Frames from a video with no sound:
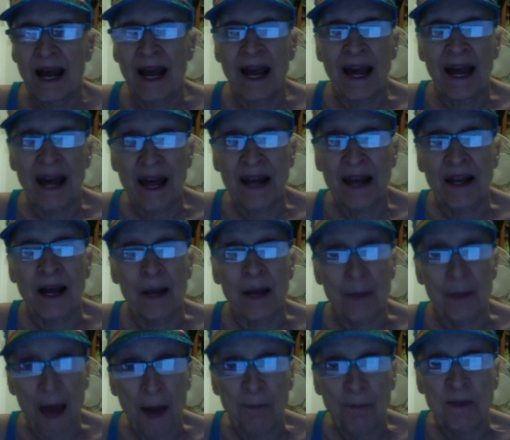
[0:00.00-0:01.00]
And I'm
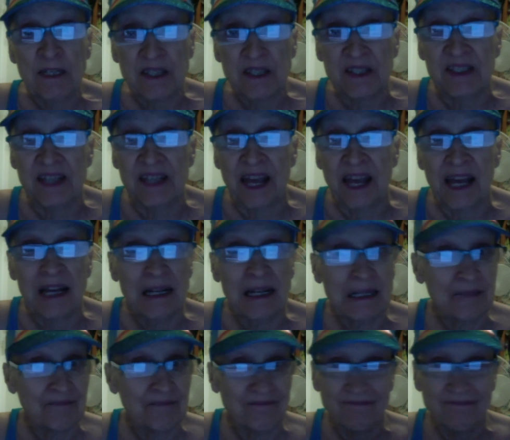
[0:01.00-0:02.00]
happy to say
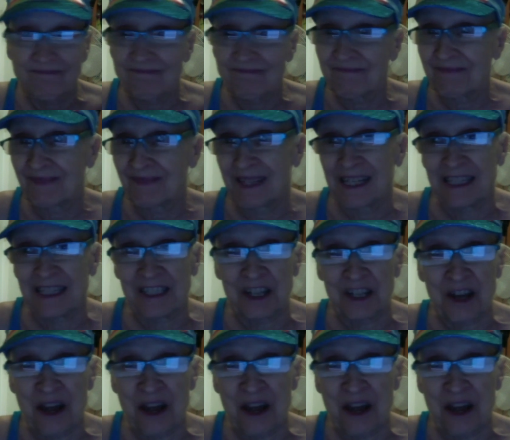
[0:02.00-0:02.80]
he's